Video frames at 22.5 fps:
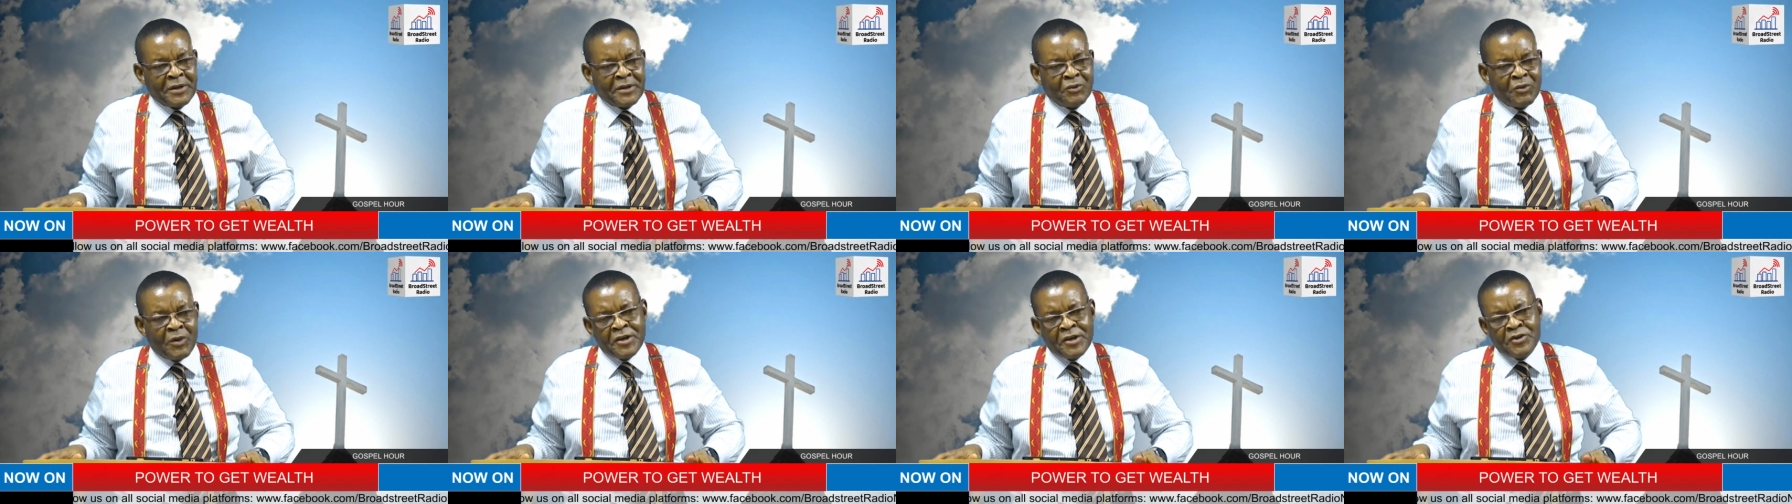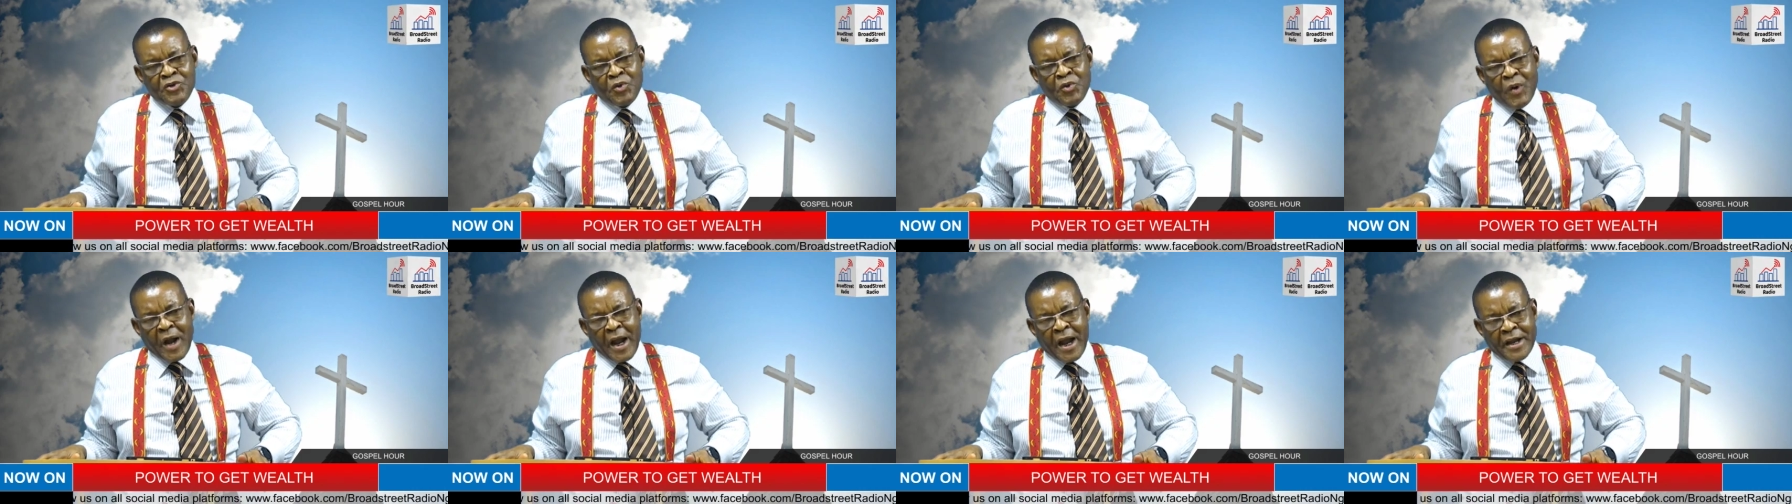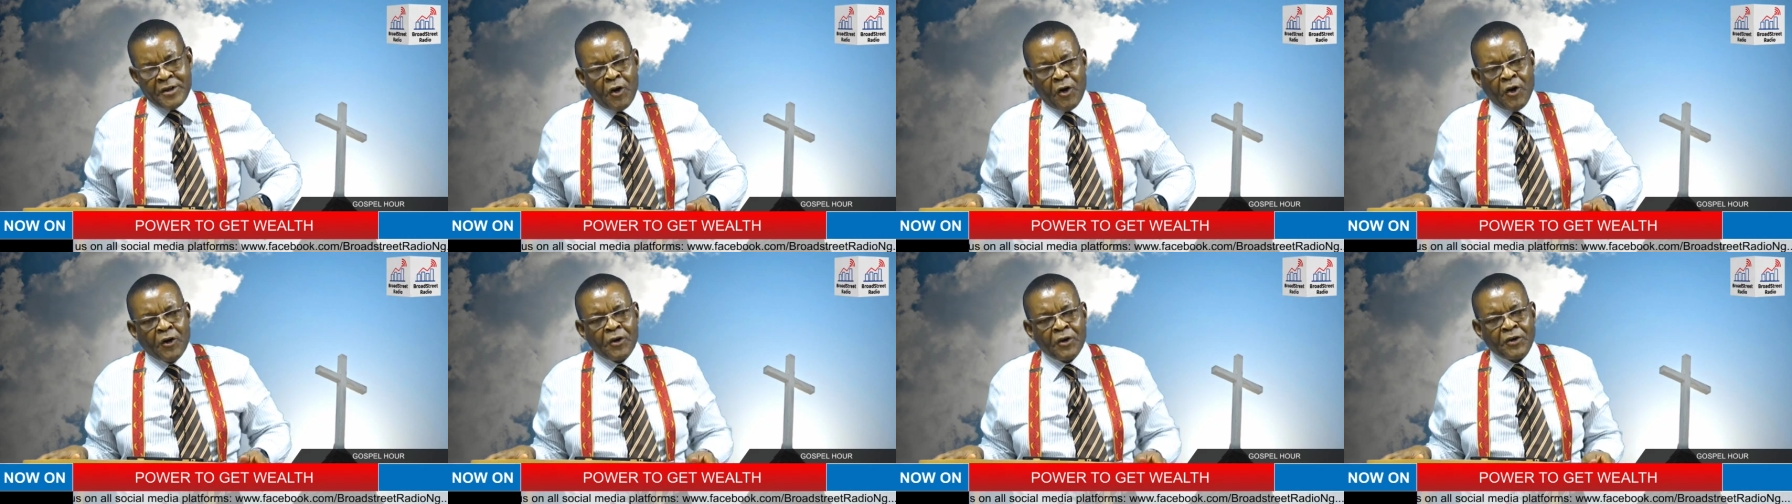when you were
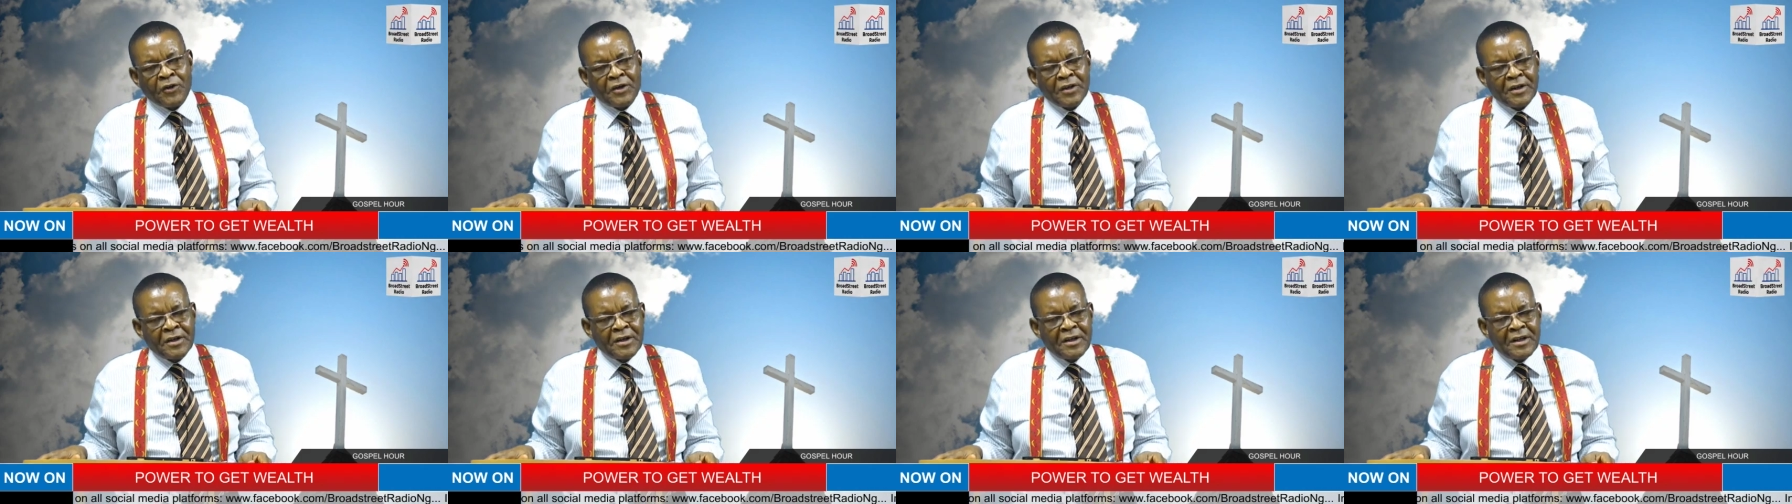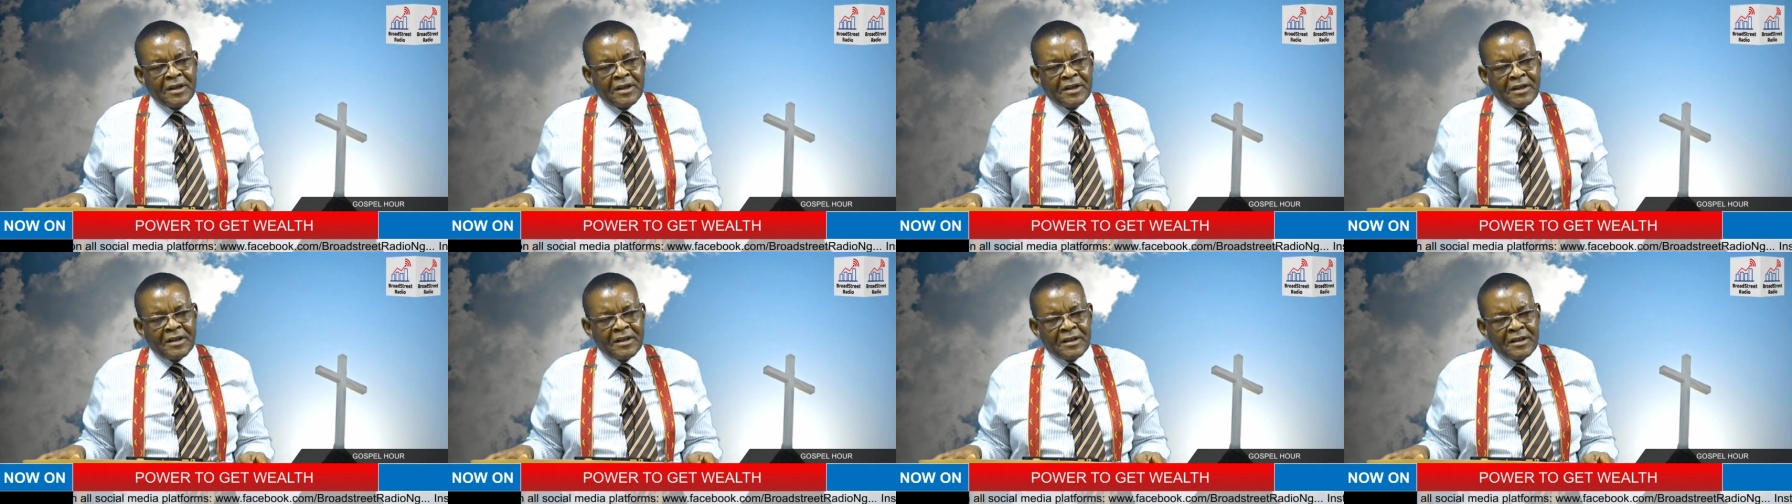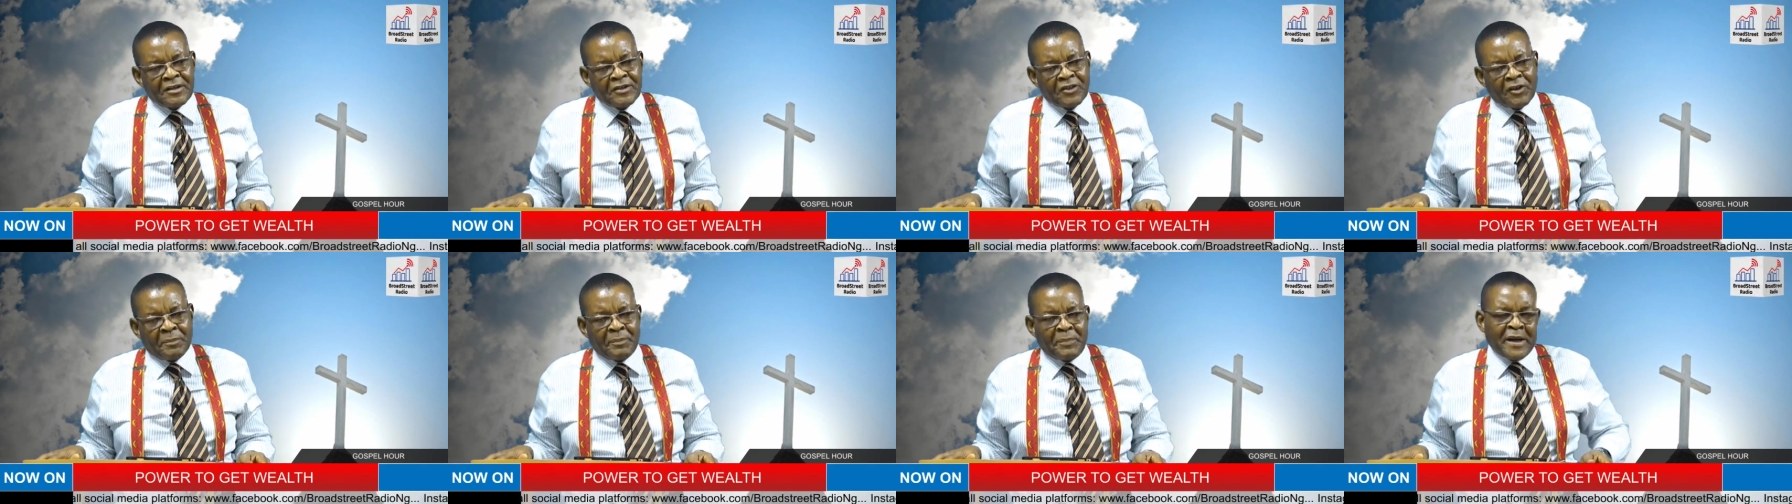young, your
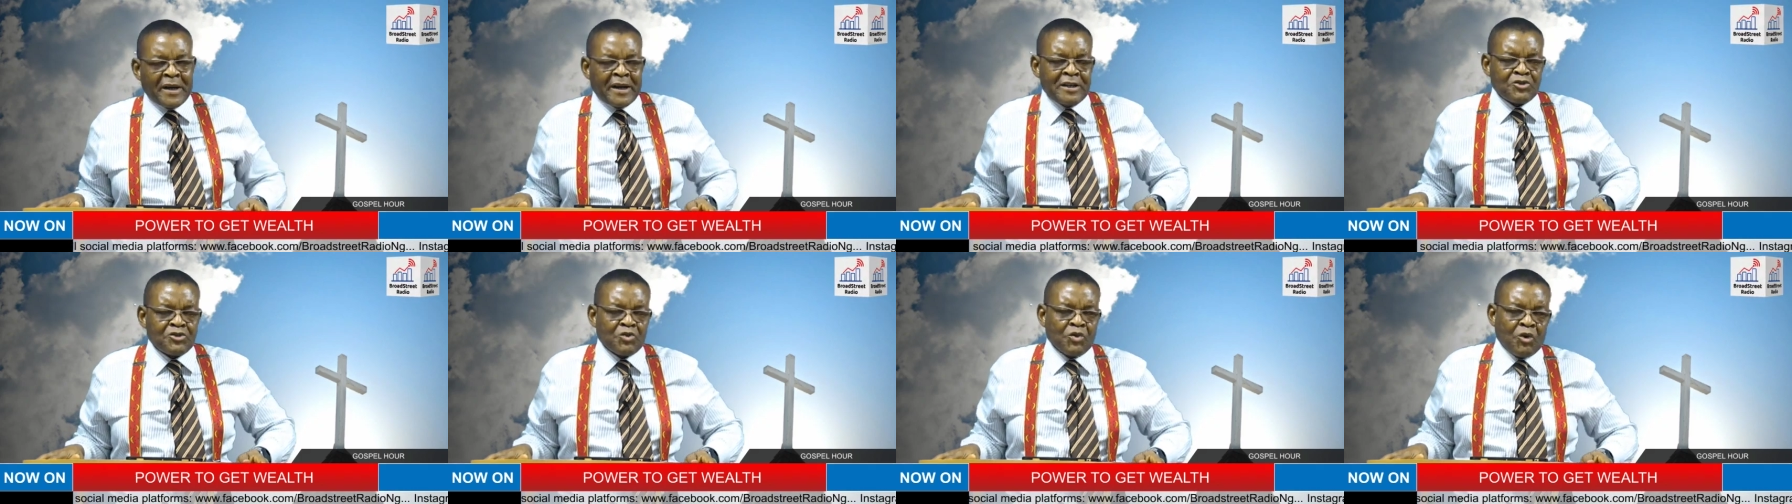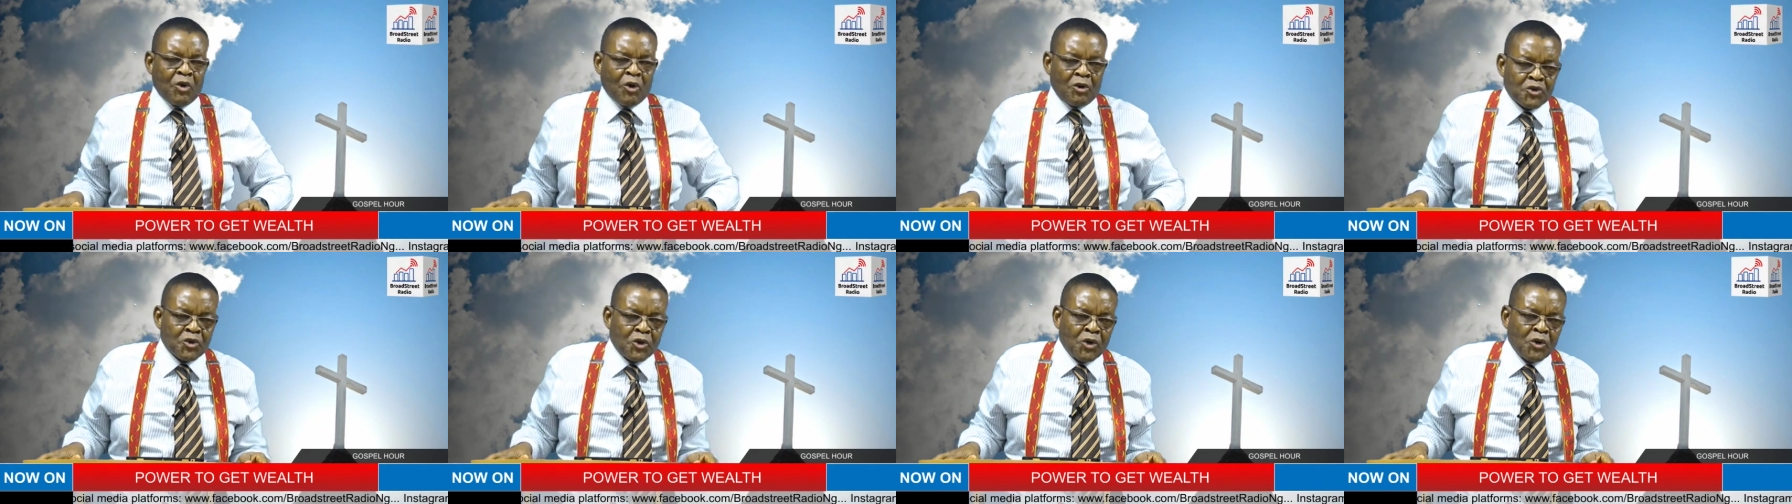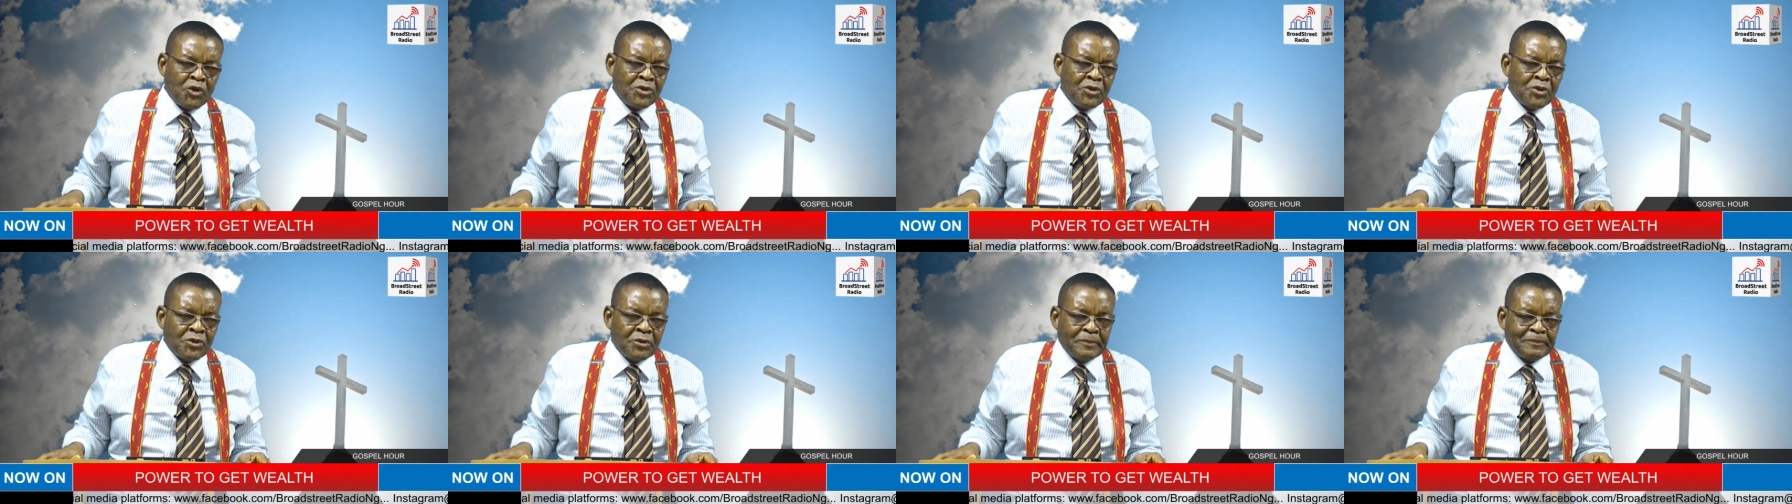parents will control
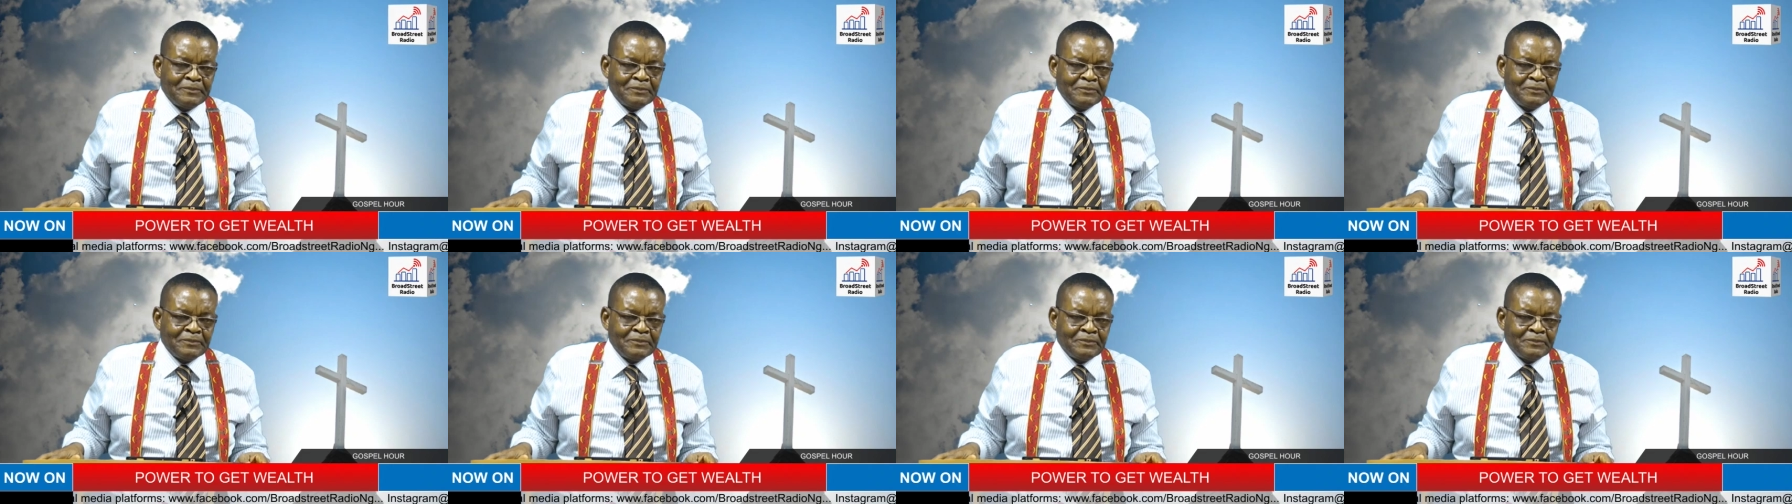you,